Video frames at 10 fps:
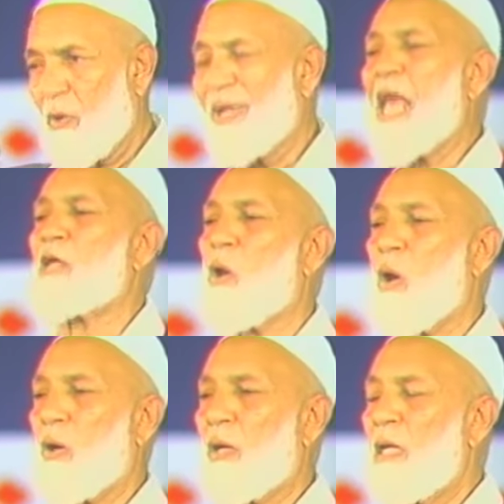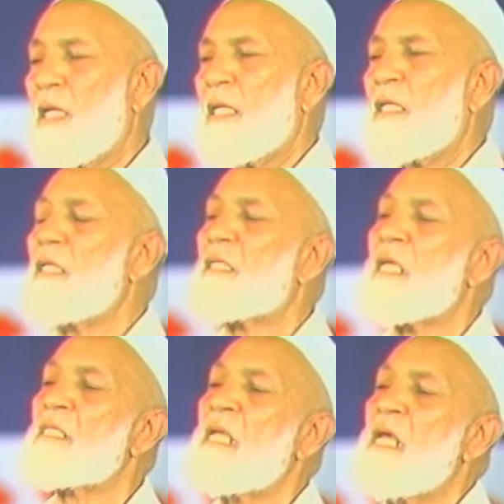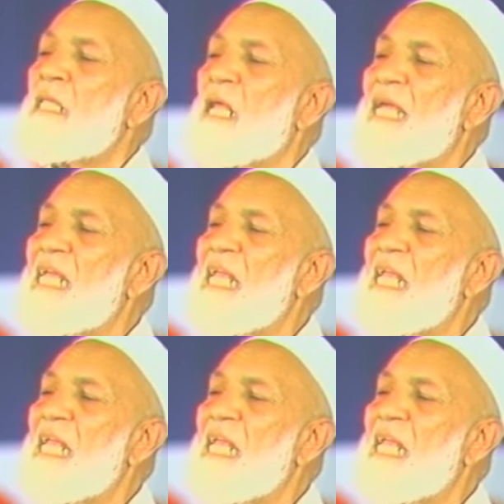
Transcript: on alcohol, he says there are